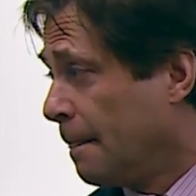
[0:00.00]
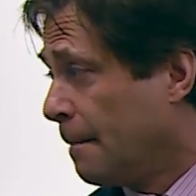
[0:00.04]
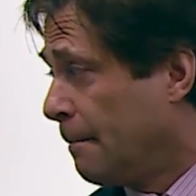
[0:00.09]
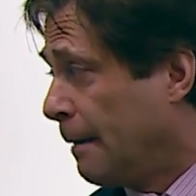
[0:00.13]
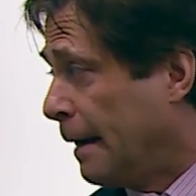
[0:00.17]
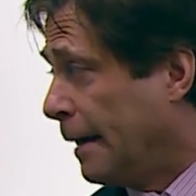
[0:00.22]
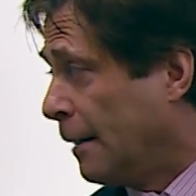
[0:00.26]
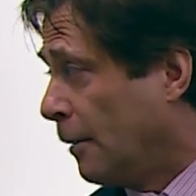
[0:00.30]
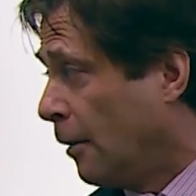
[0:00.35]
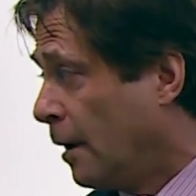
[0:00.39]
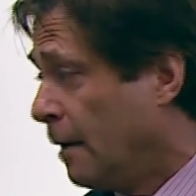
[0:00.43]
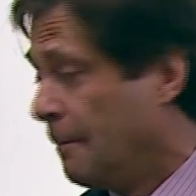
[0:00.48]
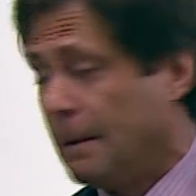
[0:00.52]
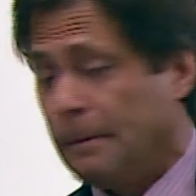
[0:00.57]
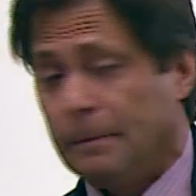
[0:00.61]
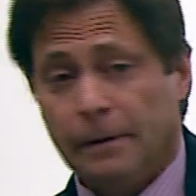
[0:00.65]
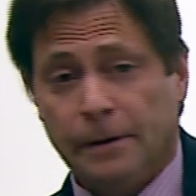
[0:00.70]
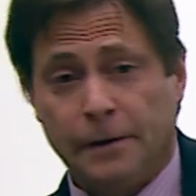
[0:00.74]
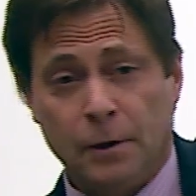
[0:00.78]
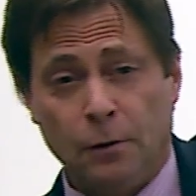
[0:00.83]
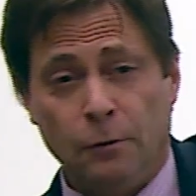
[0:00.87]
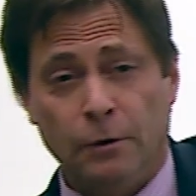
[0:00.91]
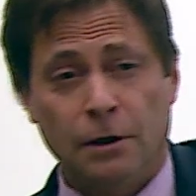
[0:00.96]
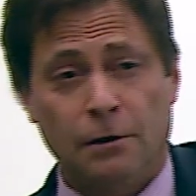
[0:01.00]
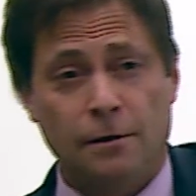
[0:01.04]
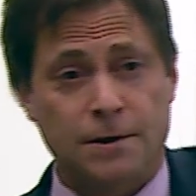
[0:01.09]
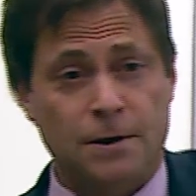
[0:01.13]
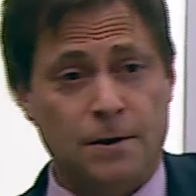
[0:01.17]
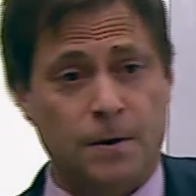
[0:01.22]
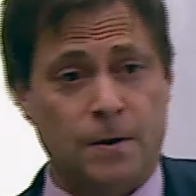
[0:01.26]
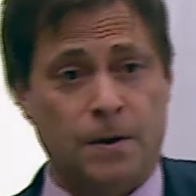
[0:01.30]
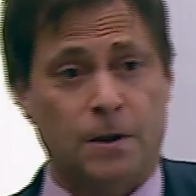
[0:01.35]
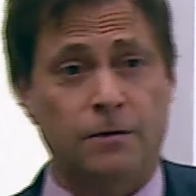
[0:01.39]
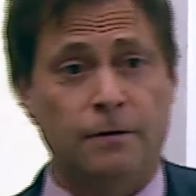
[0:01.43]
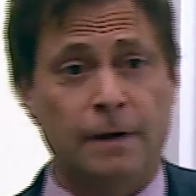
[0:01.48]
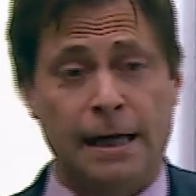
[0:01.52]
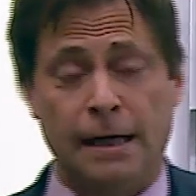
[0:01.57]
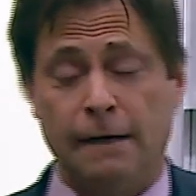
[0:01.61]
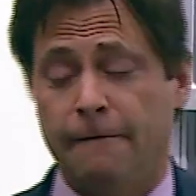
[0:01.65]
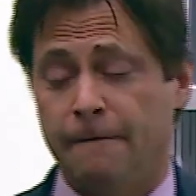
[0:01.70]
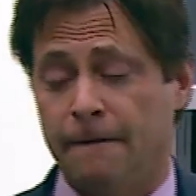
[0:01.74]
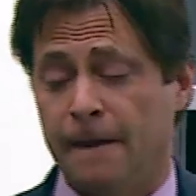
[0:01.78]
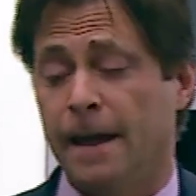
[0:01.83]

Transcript: by a lot of people doing all sorts of creative